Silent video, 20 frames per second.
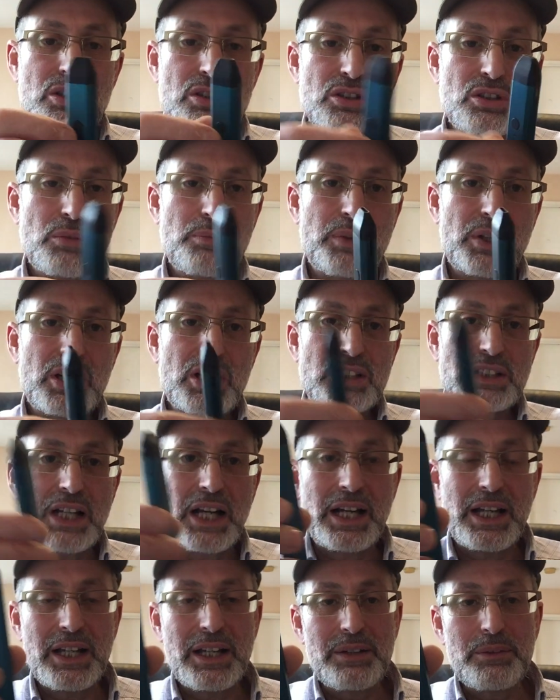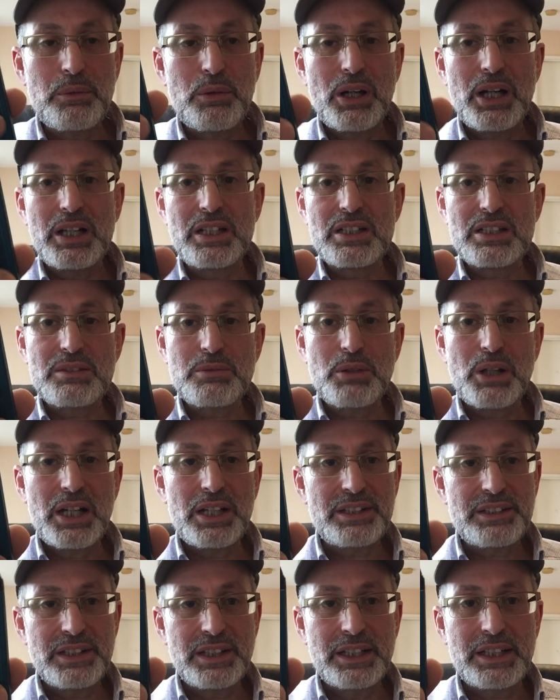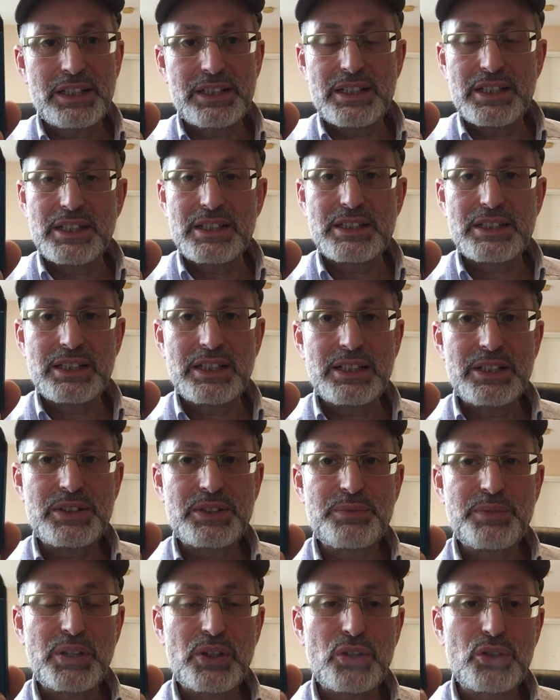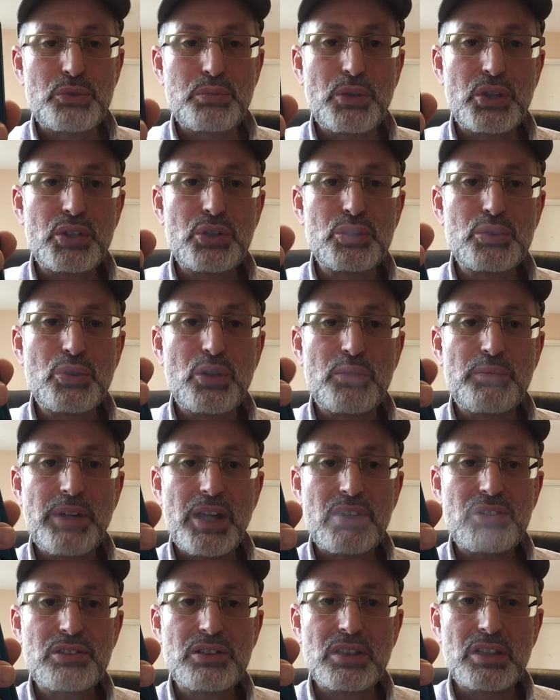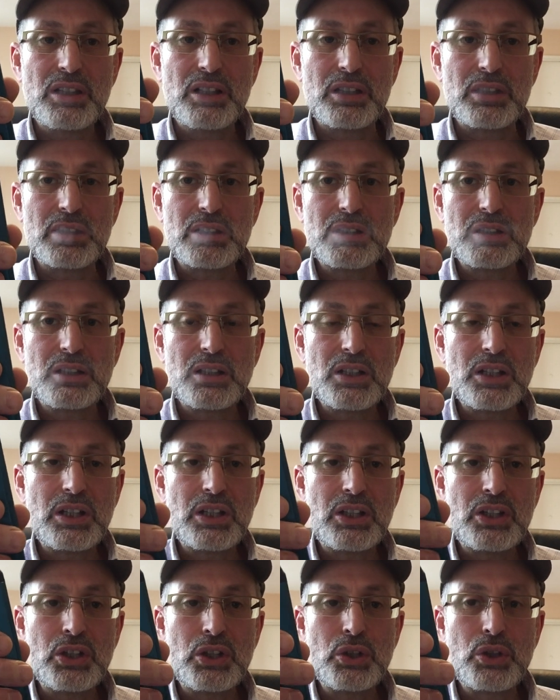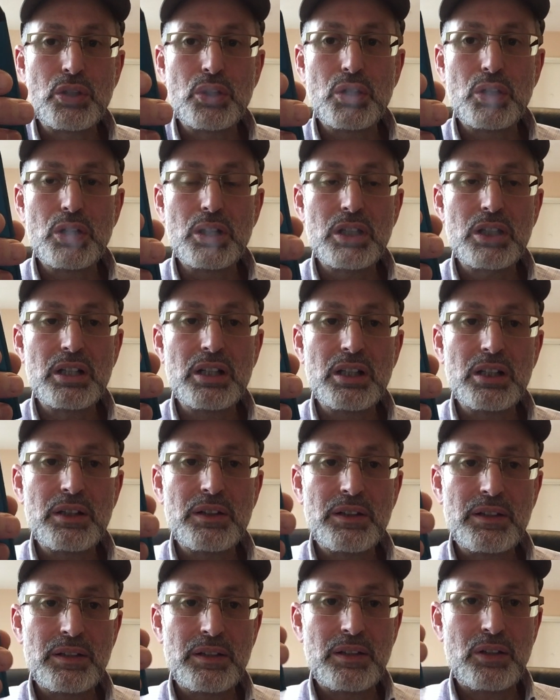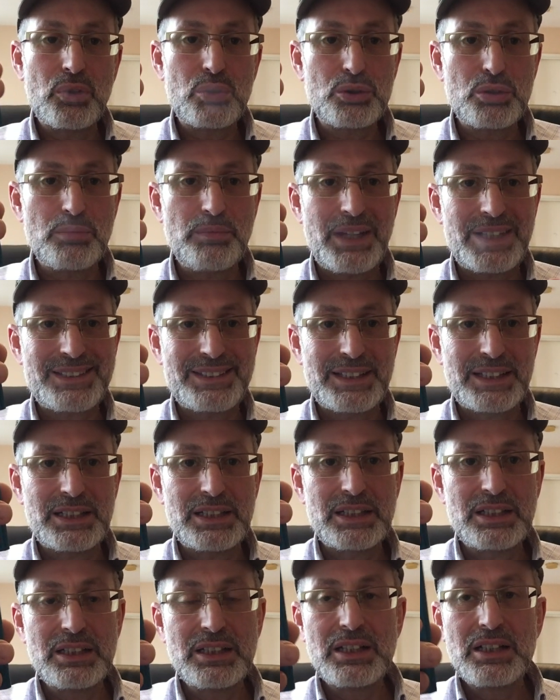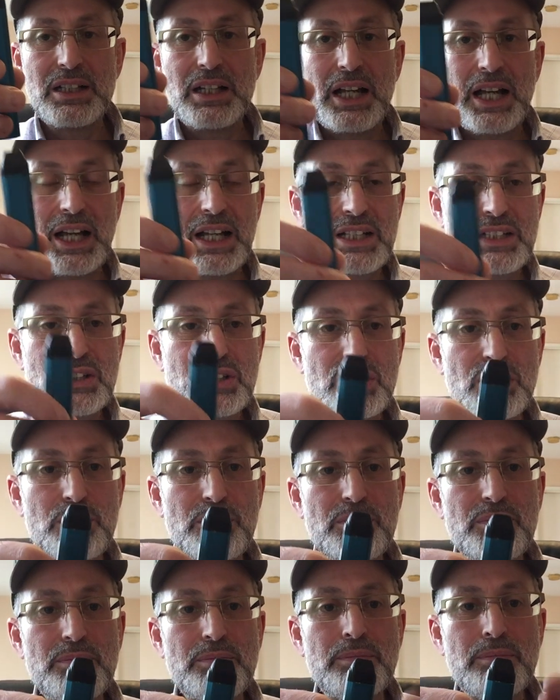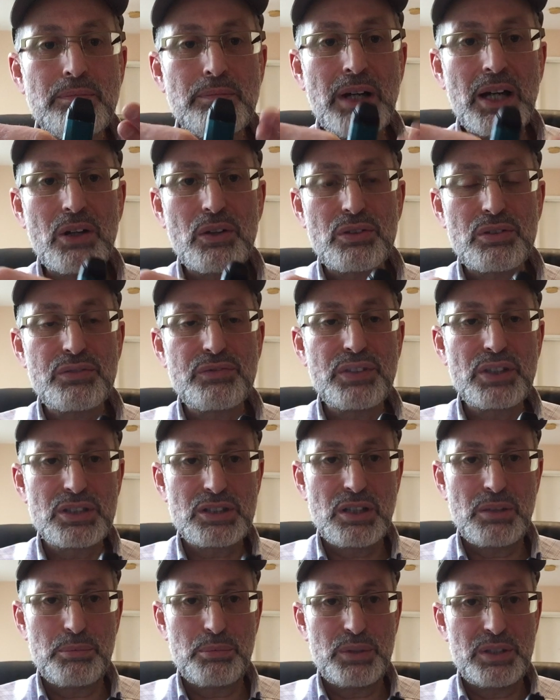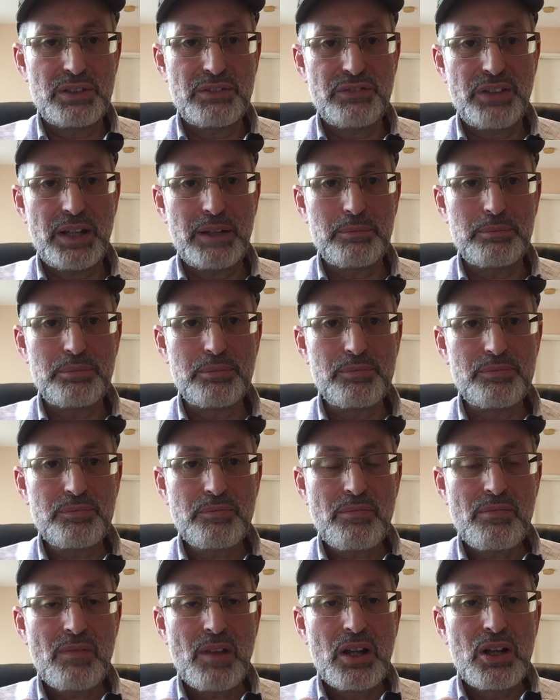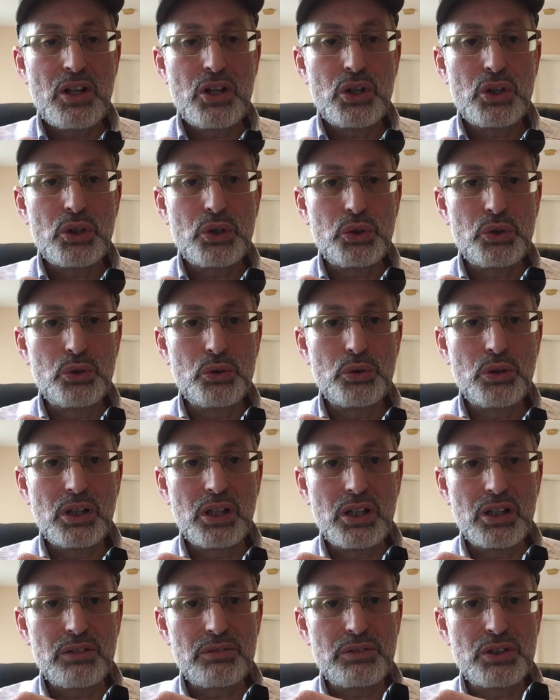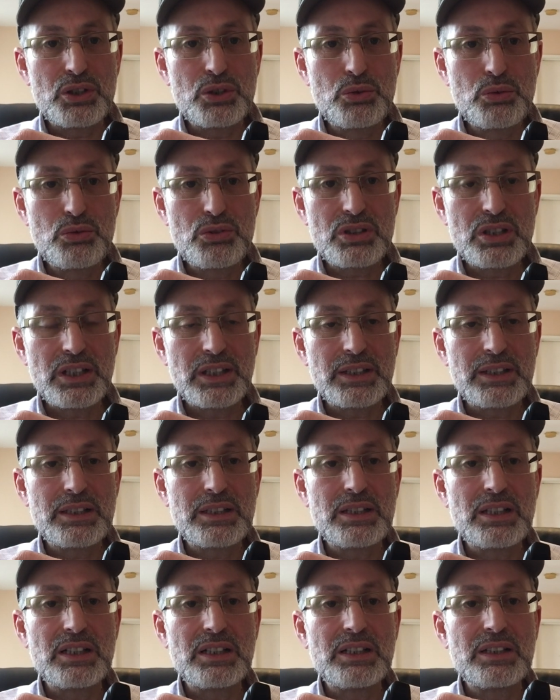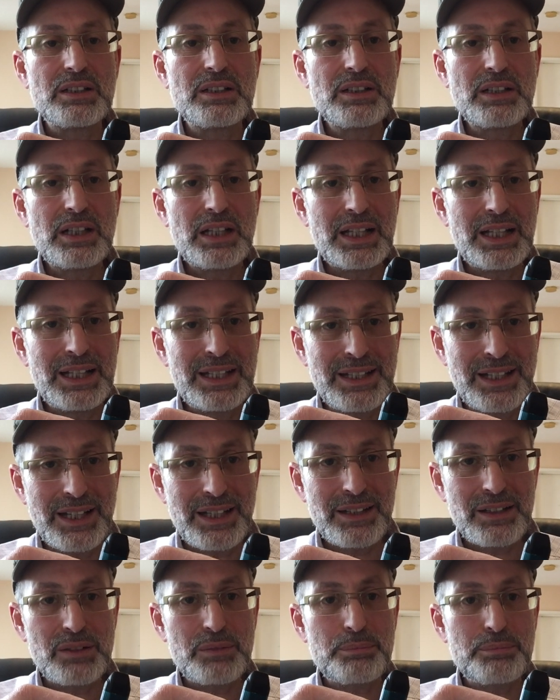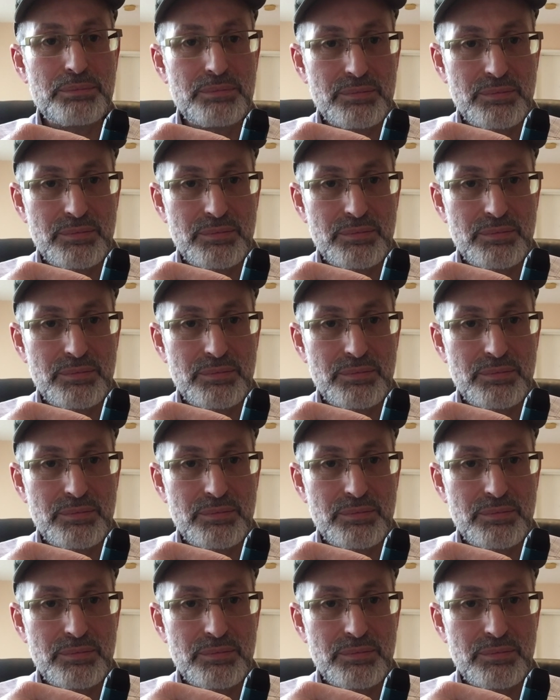So because I think it is because when you do a mouth to lung, you're automatic, as your mouth fills up with the vape, you are reducing the inhale